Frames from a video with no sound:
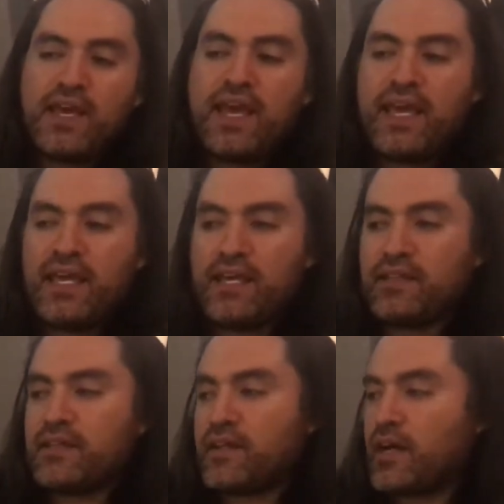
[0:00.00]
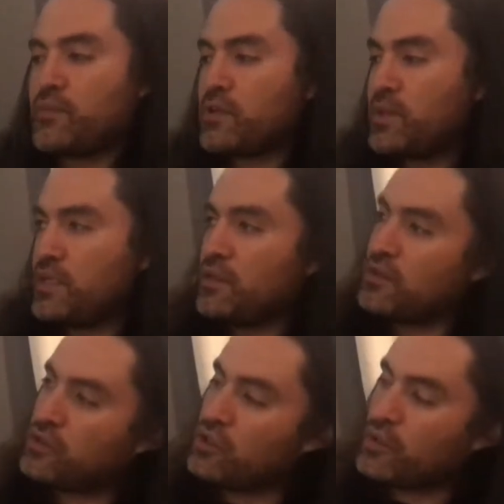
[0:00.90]
And I'm going to be
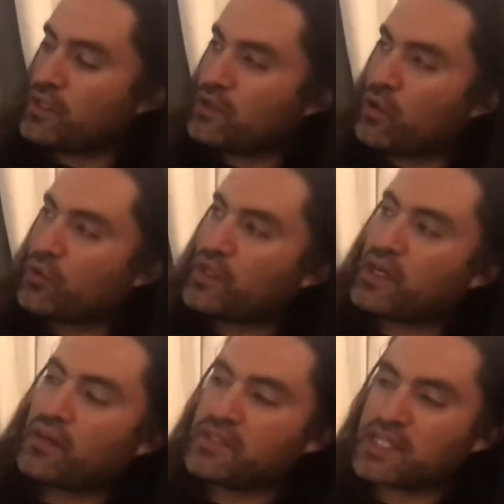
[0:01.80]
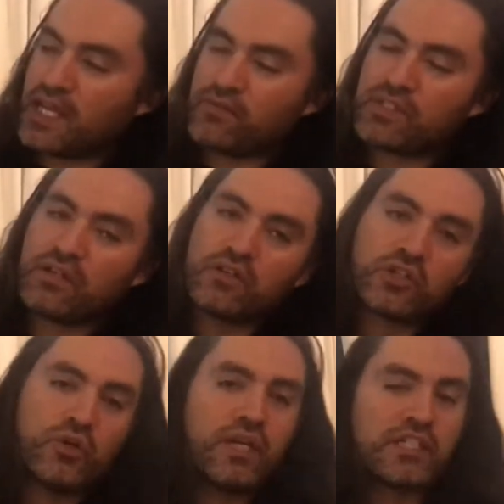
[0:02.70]
doing the whole thing on this canvas here and show
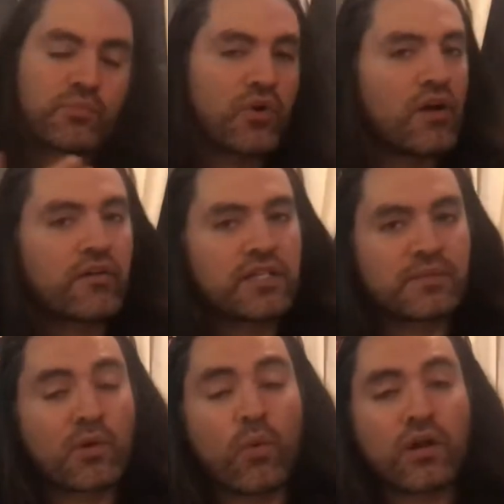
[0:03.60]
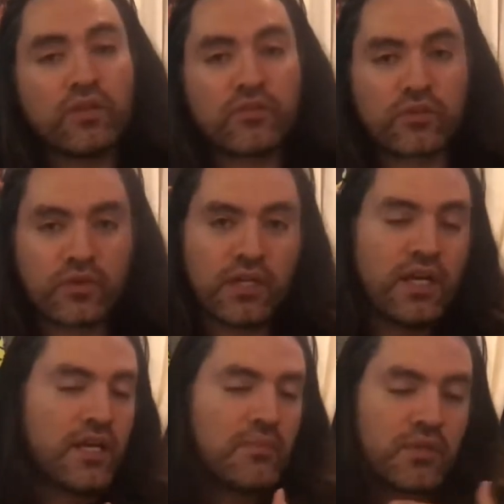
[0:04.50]
you guys the progress. I'm going to walk you through it.
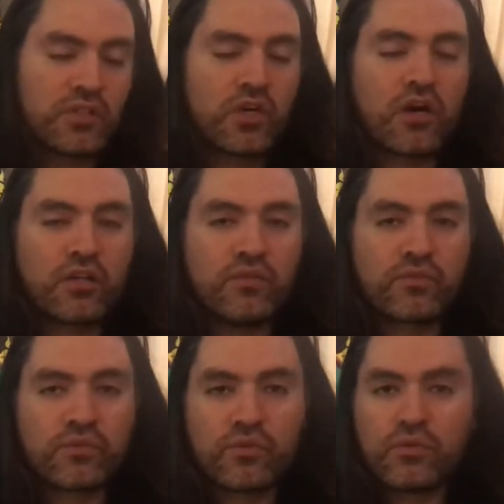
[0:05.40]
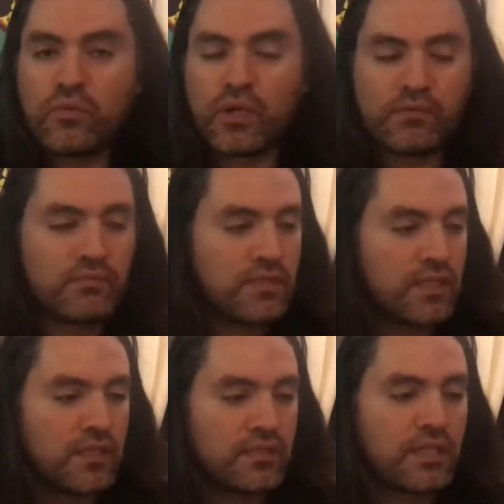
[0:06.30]
I'm going to talk you through what
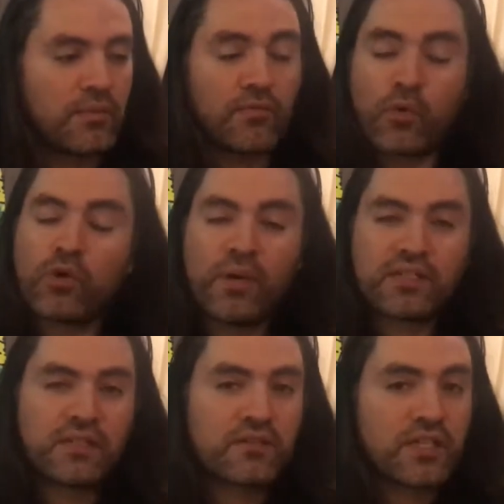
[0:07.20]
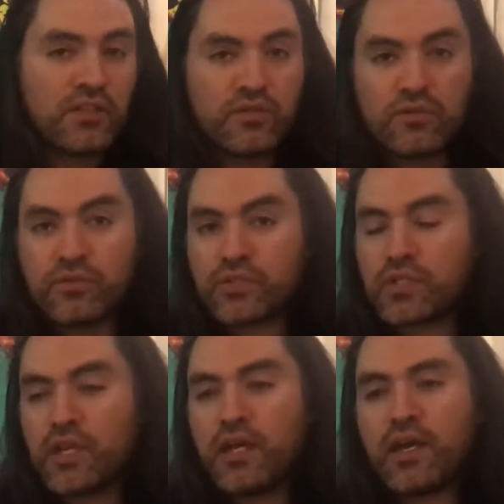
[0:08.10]
type of oil pastels I use,
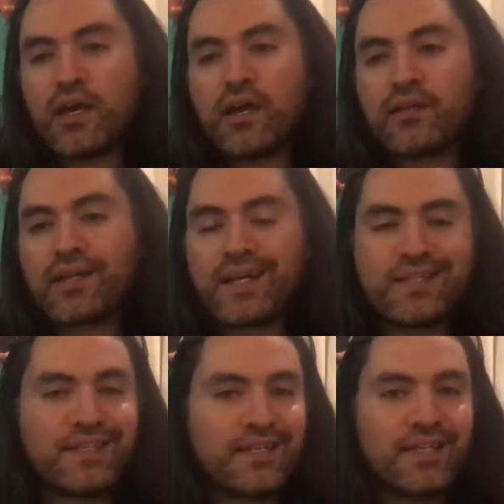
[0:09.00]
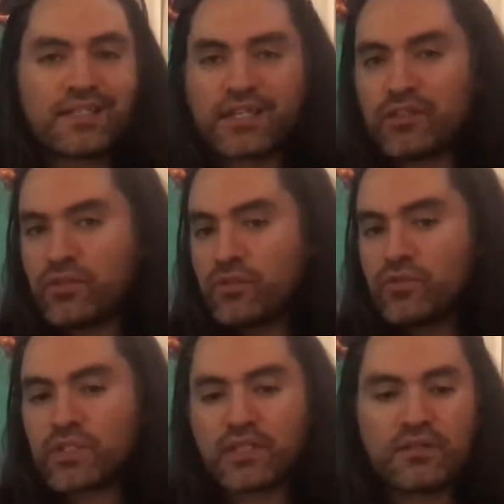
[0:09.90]
the kind of techniques I
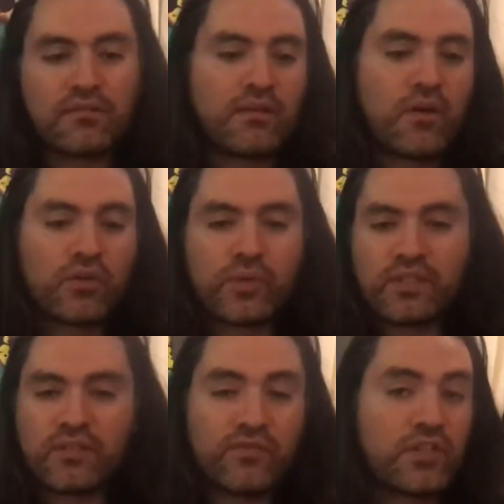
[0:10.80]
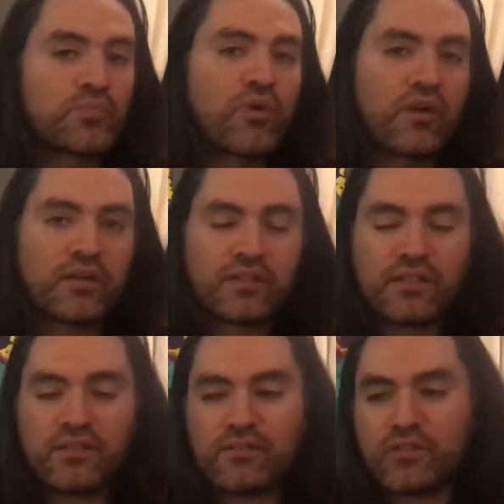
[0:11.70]
use, and all the way to the finished product,
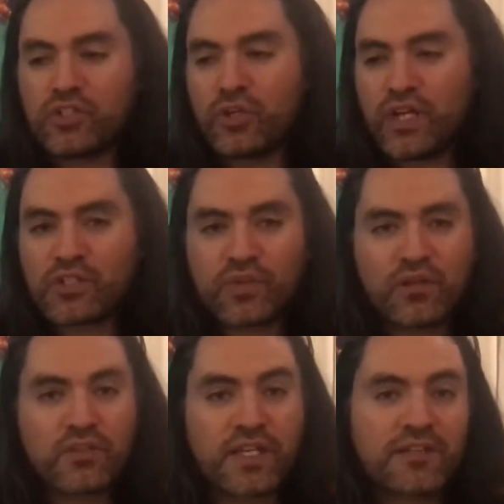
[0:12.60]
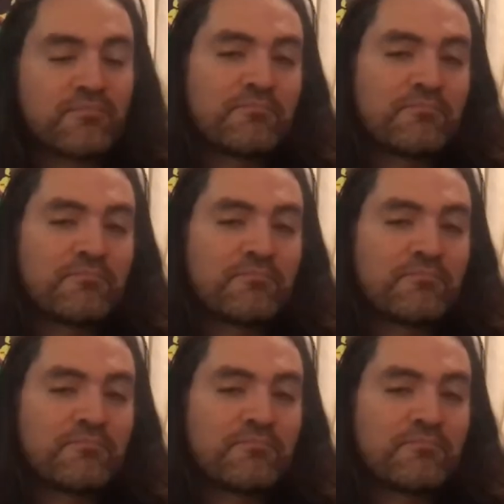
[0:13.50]
and show you guys what it looks like.